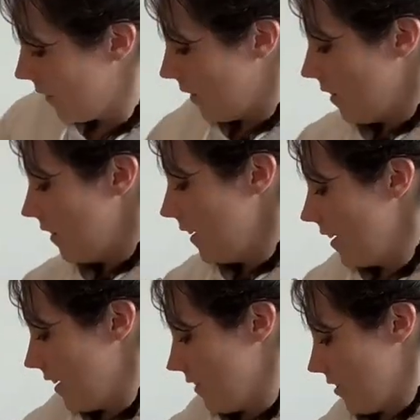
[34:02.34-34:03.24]
I
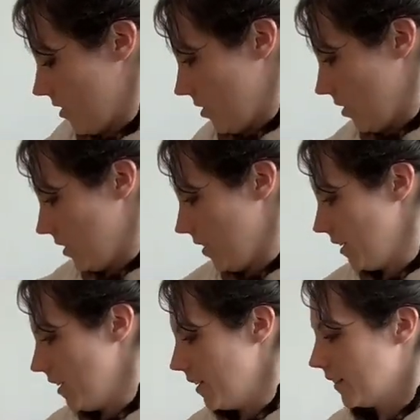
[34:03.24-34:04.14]
have got,
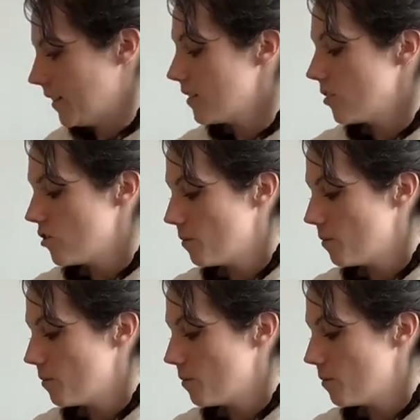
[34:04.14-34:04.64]
this costume